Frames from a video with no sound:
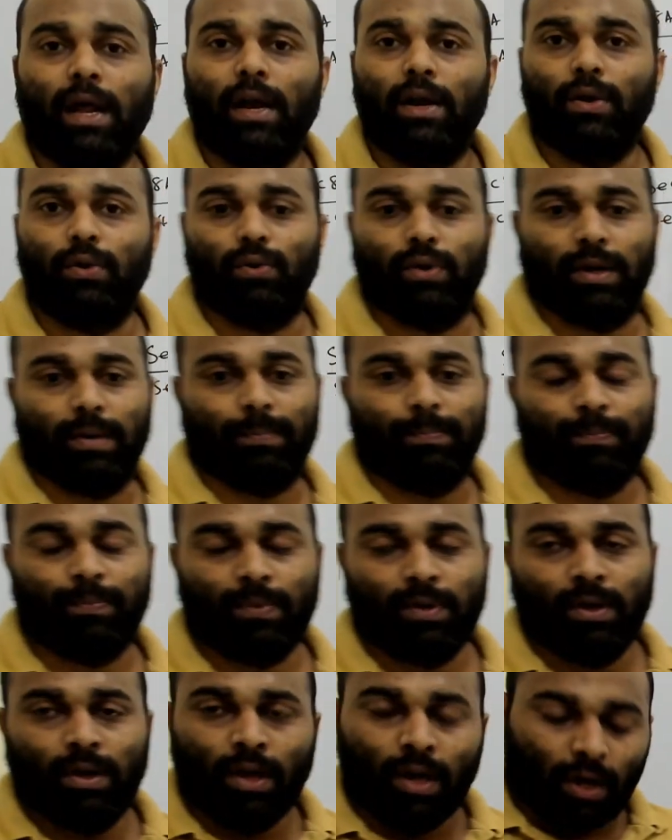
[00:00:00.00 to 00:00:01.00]
2a.
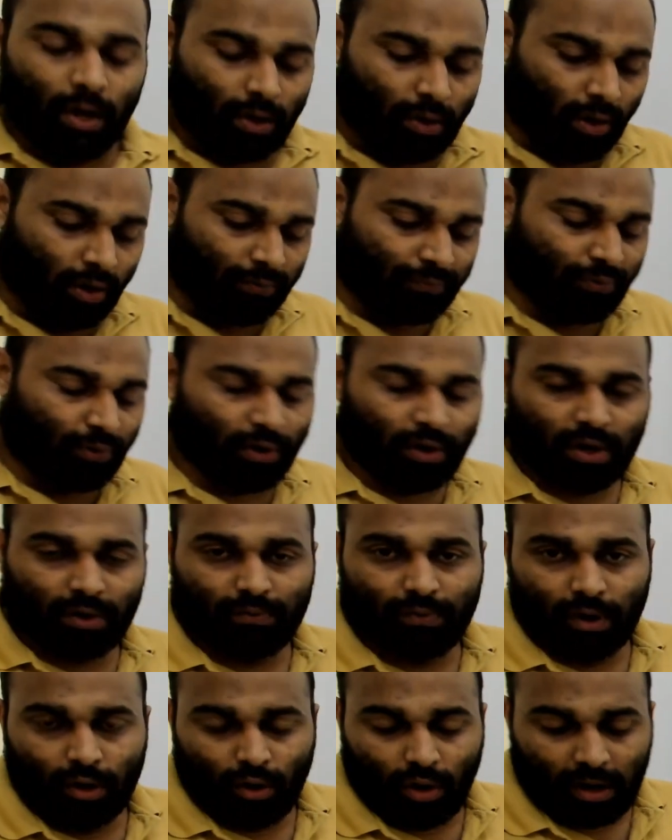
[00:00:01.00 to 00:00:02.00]
Don't forget,
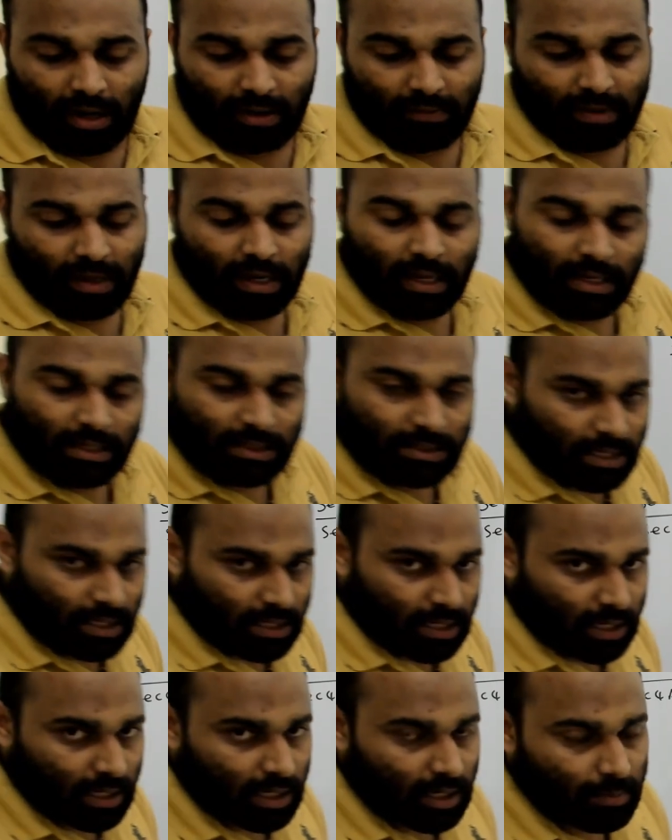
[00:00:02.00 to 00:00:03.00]
we don't have any result
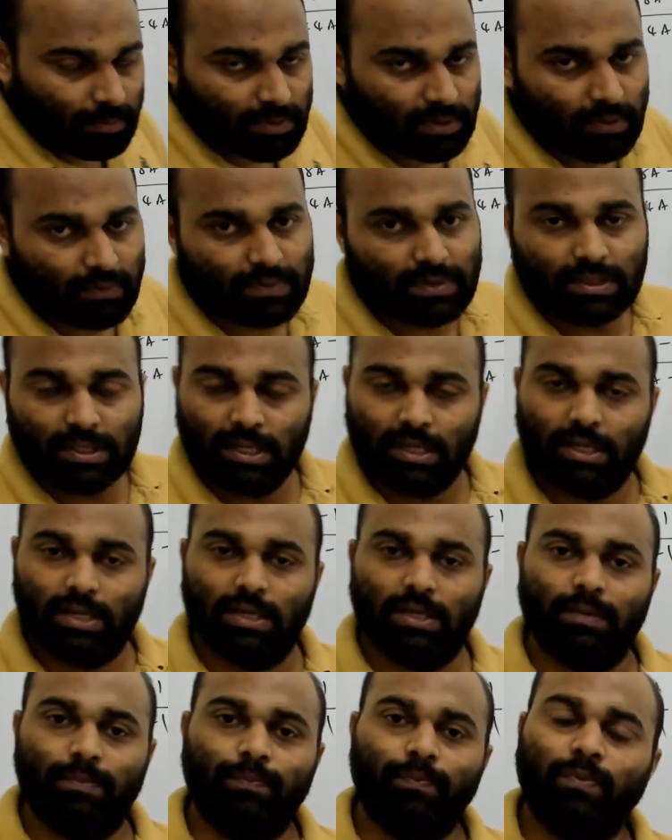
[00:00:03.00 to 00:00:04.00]
in terms of sec.
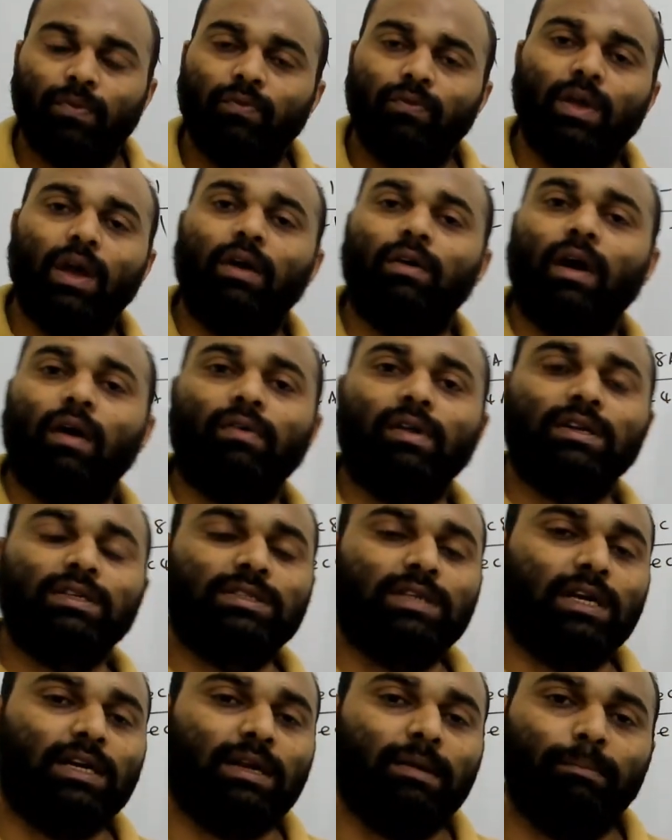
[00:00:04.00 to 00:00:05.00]
We have our
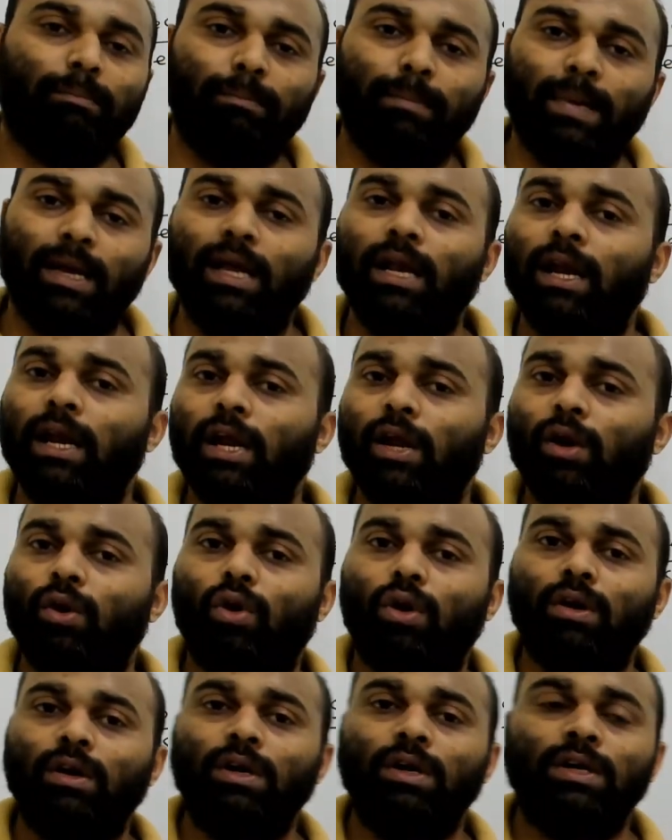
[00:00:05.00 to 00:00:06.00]
result mainly
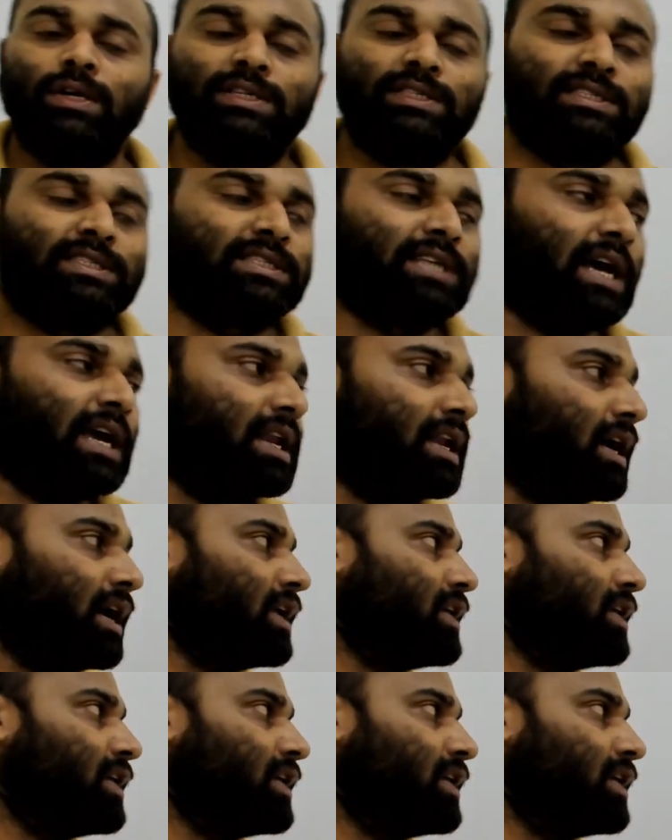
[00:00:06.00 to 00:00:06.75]
on sine and